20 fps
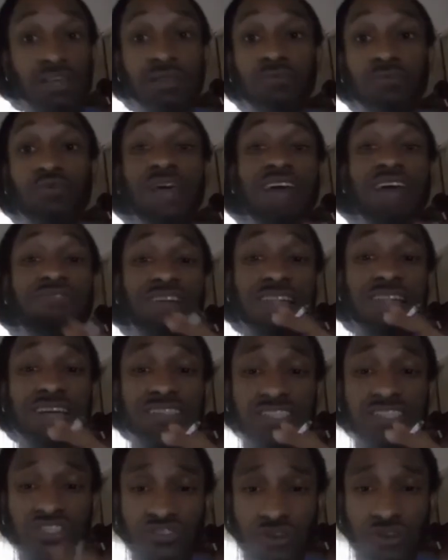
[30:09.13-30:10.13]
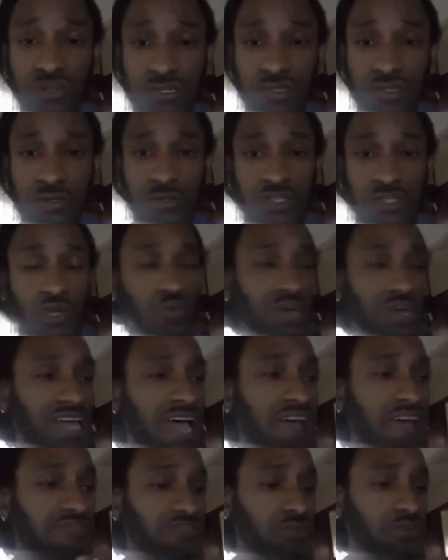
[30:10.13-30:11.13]
We have a lot of struggle. So we
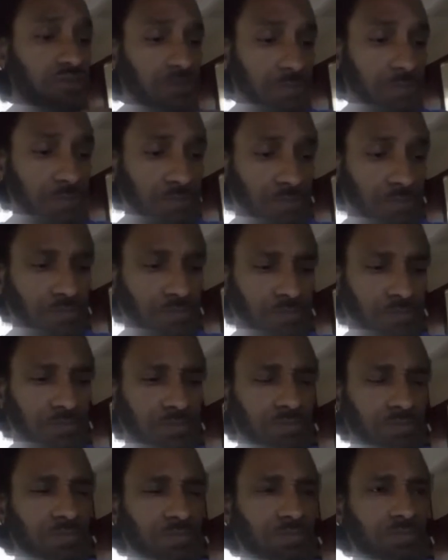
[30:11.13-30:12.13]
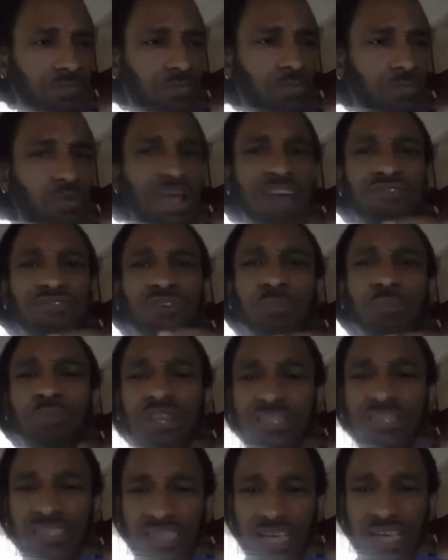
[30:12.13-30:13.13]
have to
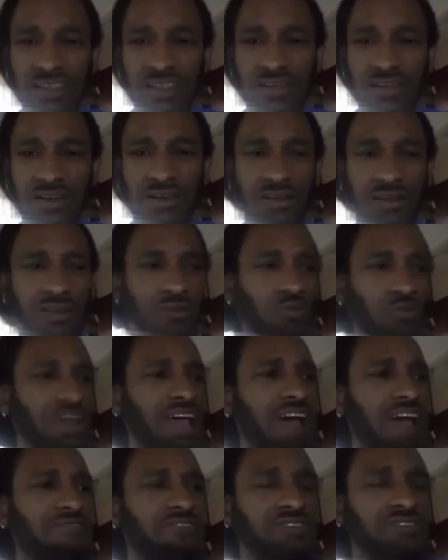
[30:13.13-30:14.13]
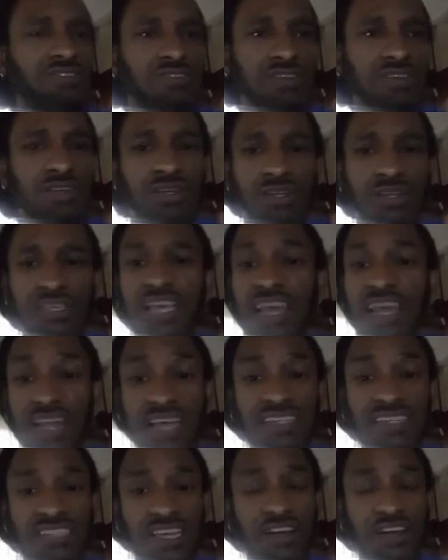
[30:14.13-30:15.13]
build together. We have to, yeah,
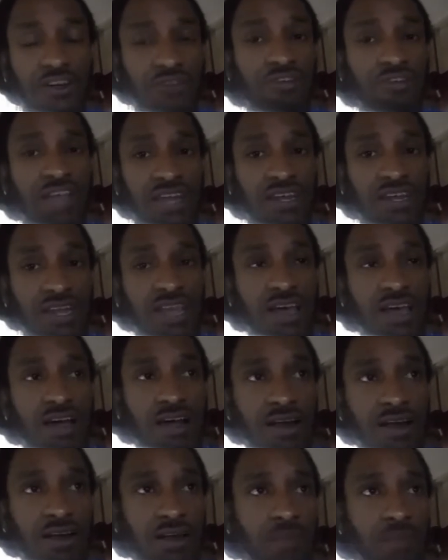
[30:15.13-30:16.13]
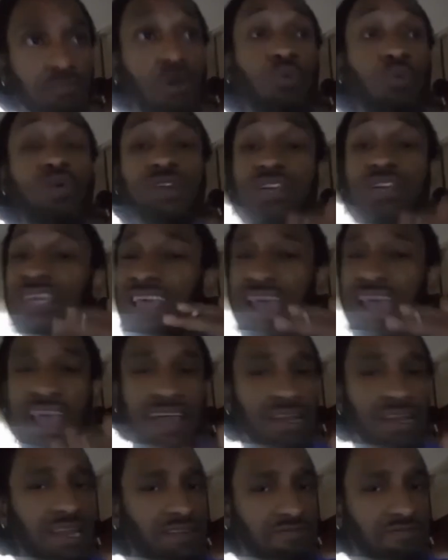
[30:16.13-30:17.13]
they're scared right now, they are. But we
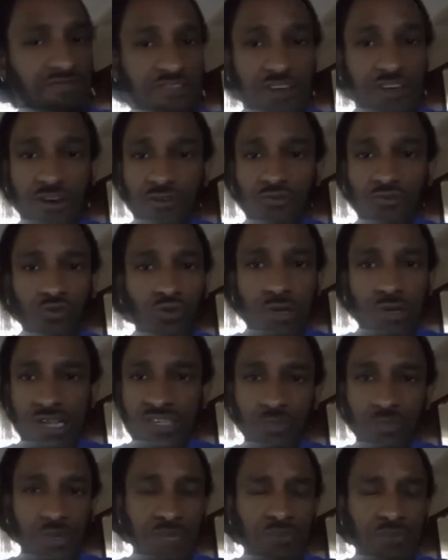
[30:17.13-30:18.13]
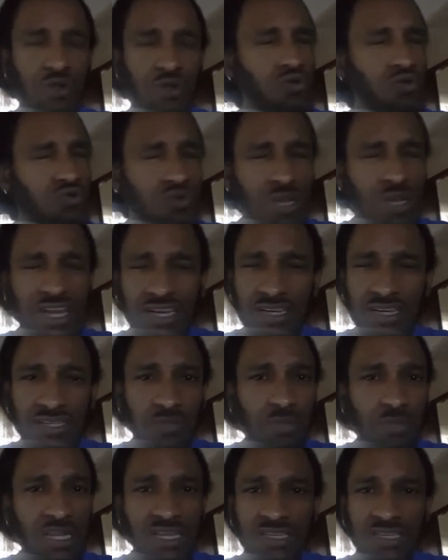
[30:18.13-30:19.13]
can't let fear rule us, people. Coon
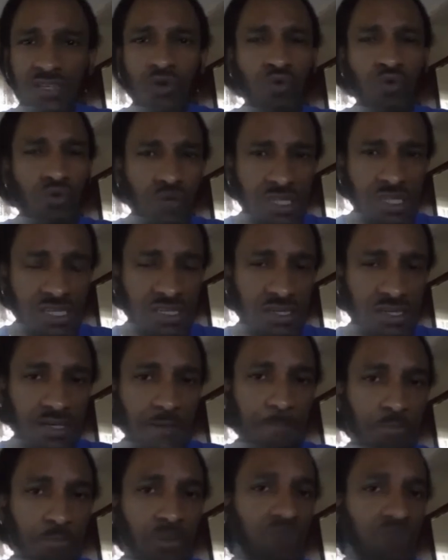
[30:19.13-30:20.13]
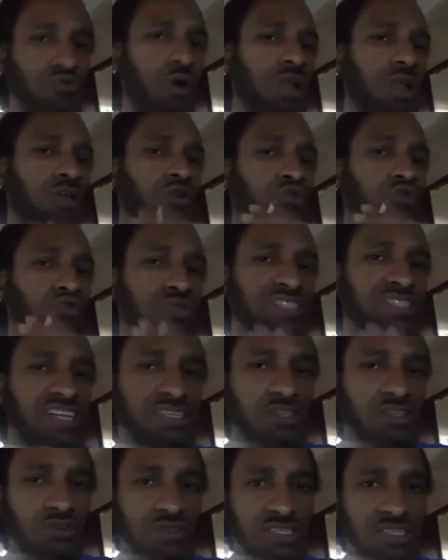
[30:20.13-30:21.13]
niggas, please. Coons, to all the coons
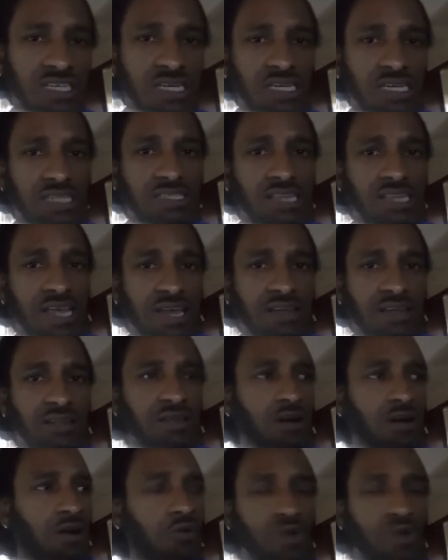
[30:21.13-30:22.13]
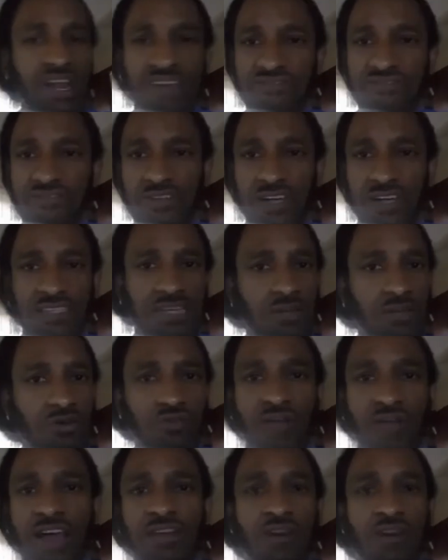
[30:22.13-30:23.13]
that's going to see this later or whenever, because I know
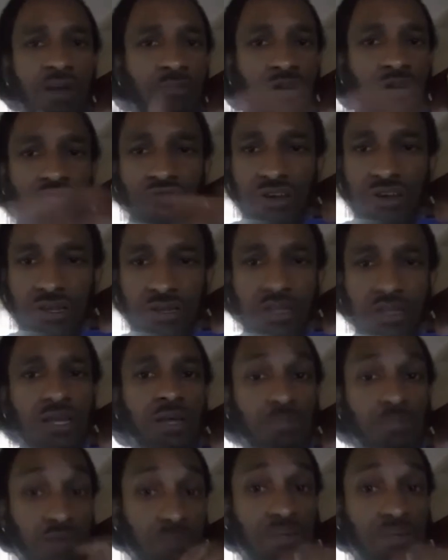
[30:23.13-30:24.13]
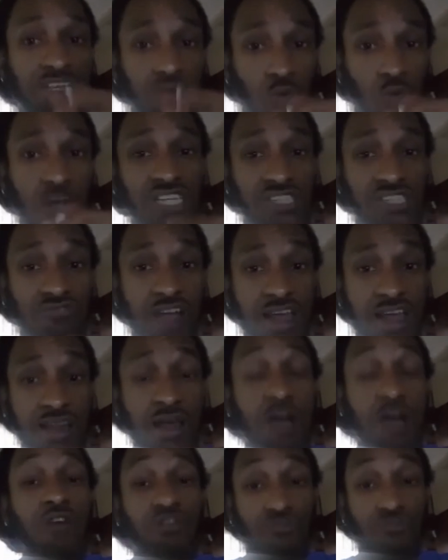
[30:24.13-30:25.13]
right now my real people that's watching right
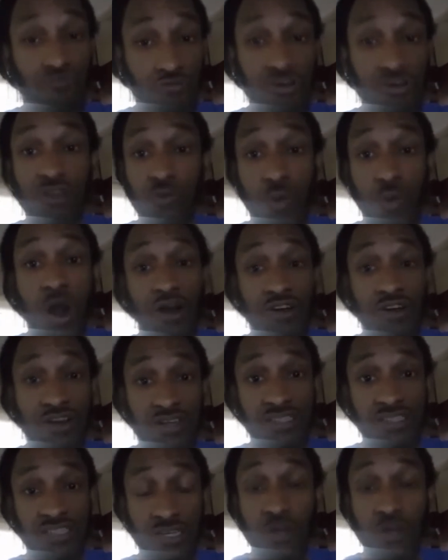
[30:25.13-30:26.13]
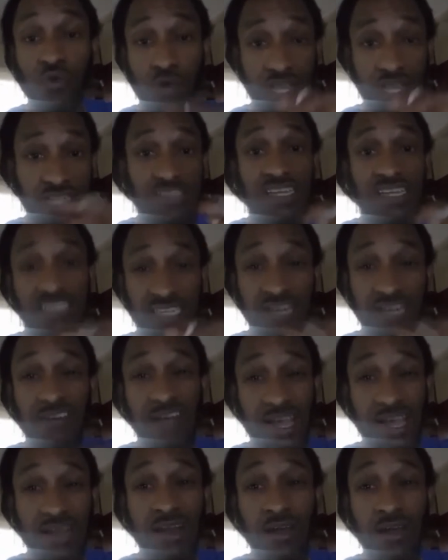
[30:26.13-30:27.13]
now are the real warriors. The queens that's here
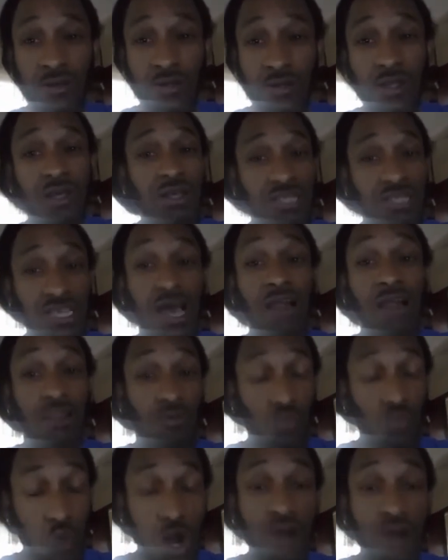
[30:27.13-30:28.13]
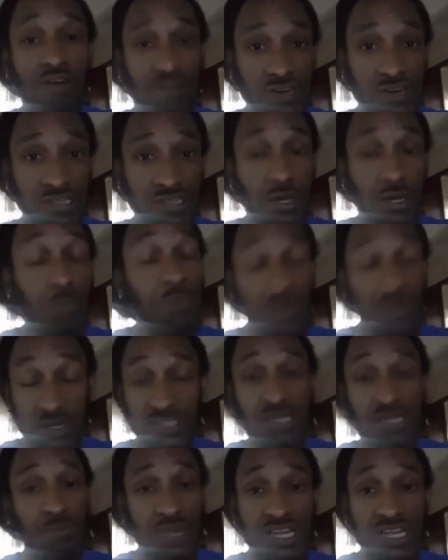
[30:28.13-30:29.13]
right now, y'all are warriors. Compared to
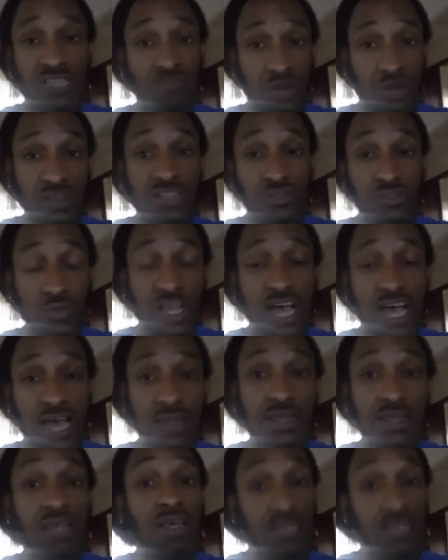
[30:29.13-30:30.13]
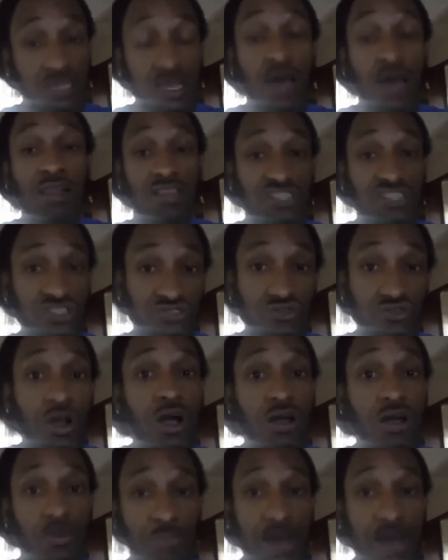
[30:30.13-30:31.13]
some of these brothers we got, y'all are
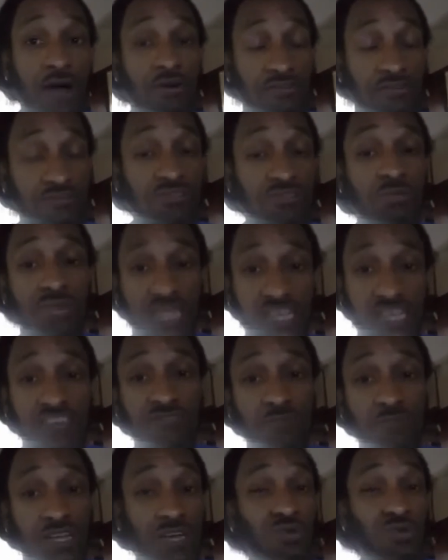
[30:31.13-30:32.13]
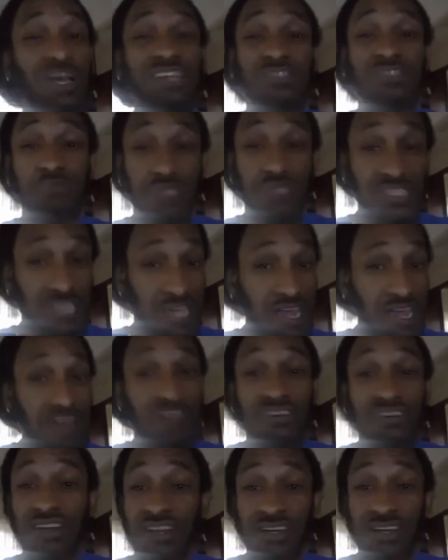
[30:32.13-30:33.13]
strong and powerful, believe me, because we got some
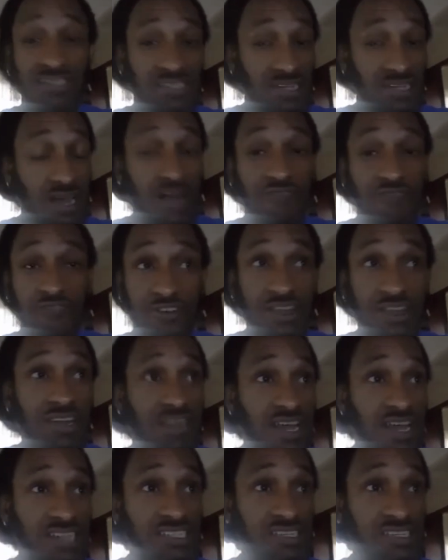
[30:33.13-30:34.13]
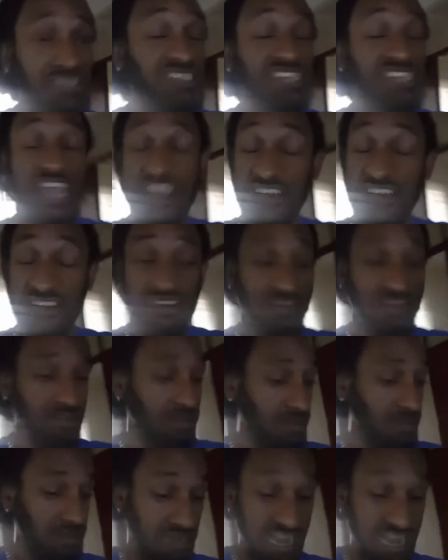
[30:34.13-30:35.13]
scared niggas in our freaking nation. Scared.
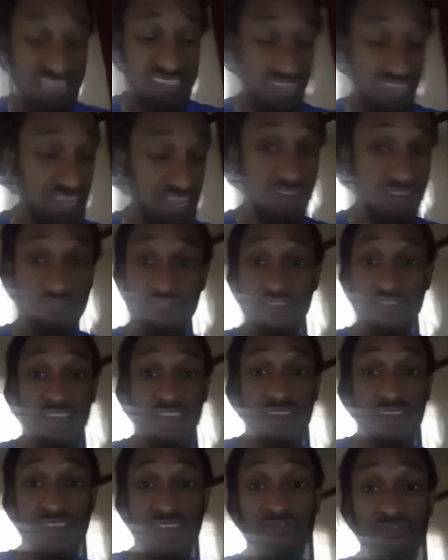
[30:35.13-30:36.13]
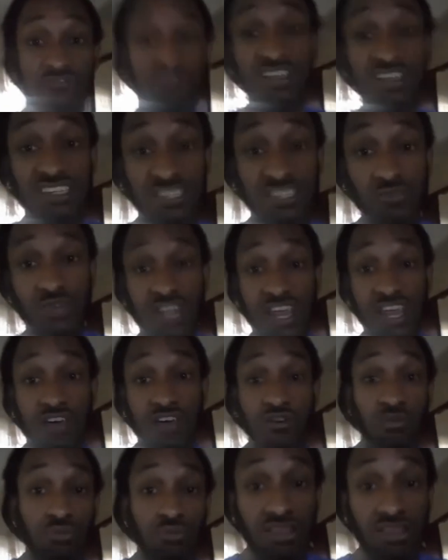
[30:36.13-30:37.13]
They're scared of freaking even reasoning with their
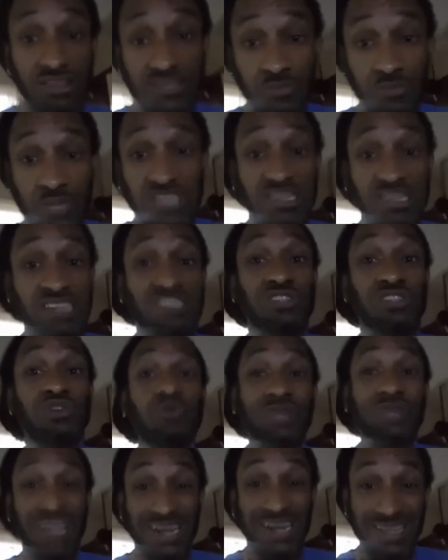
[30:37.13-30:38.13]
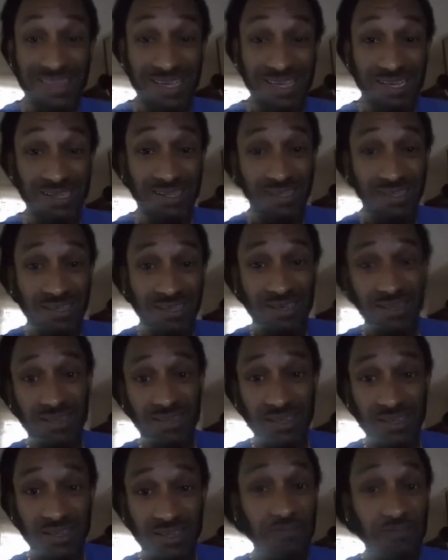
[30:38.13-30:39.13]
own brothers, much less doing anything.
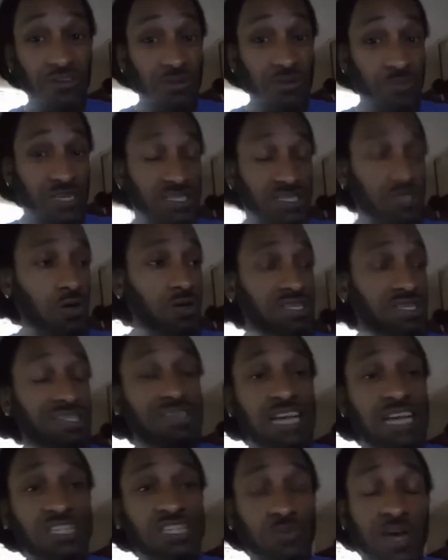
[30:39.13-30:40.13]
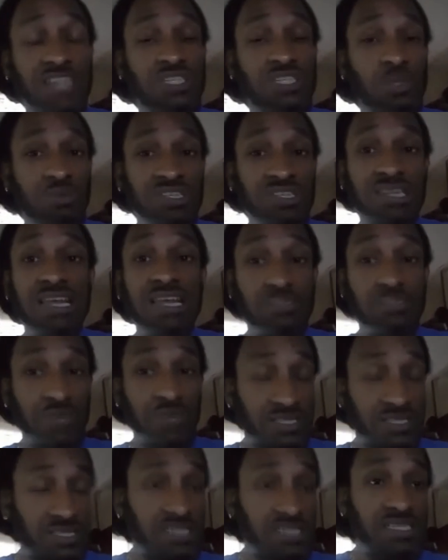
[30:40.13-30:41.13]
You feel me? So that's why so much
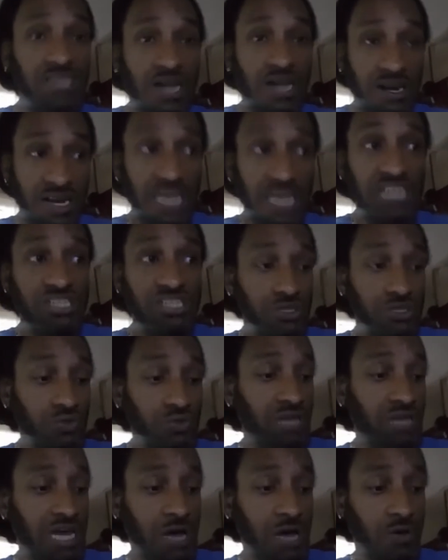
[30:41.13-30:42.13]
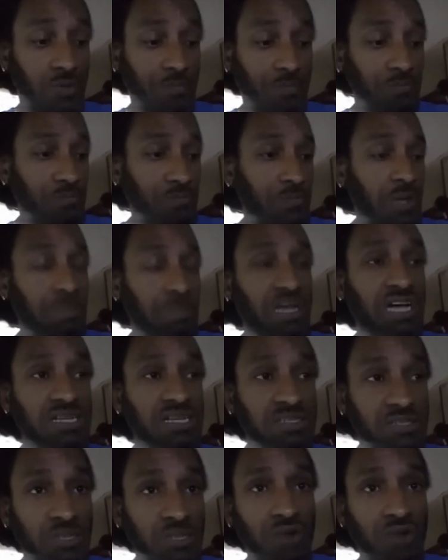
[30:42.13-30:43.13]
lesbians is in our nation too now.
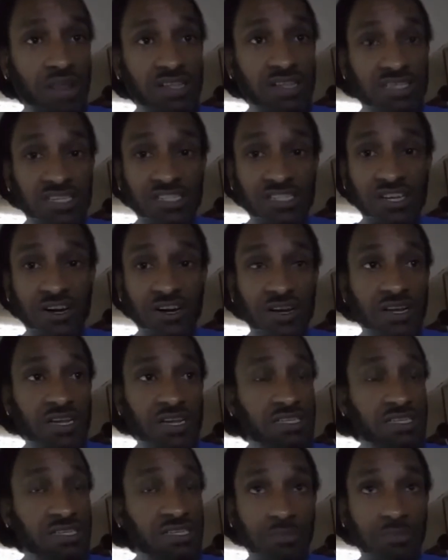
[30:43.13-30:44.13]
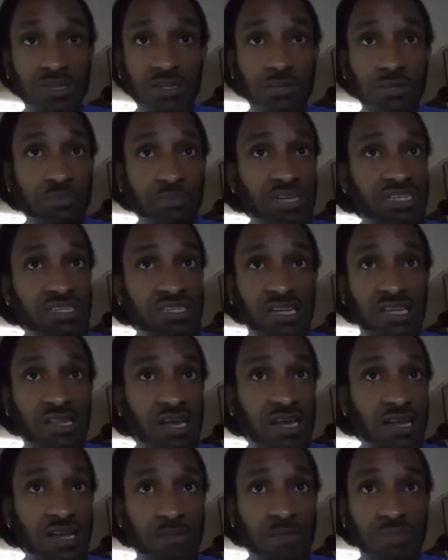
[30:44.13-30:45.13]
Because the brothers are turning into some little bitches. A
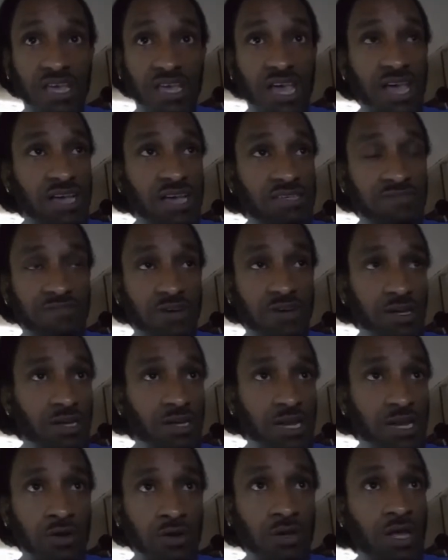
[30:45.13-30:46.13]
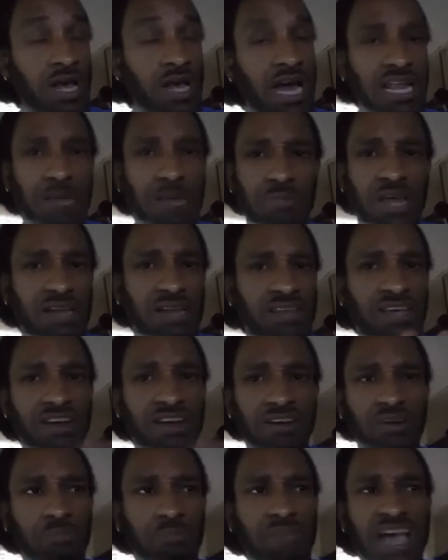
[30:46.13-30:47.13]
lot of them gay as fuck now. And I'm not
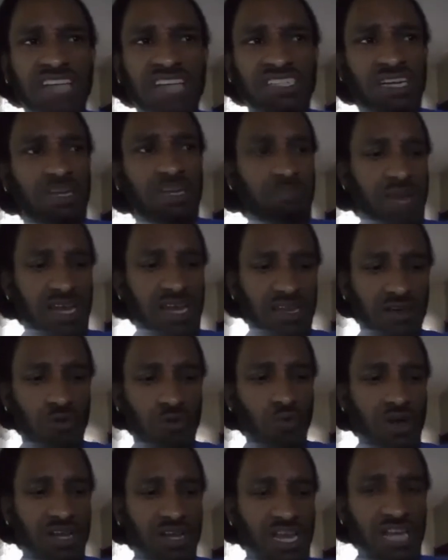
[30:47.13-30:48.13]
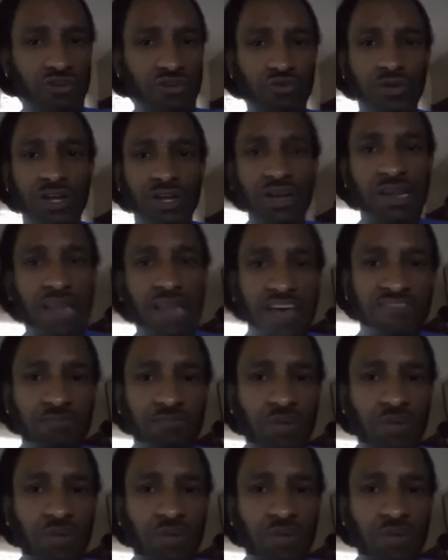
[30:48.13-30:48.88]
here to bash anybody on what they do with their life.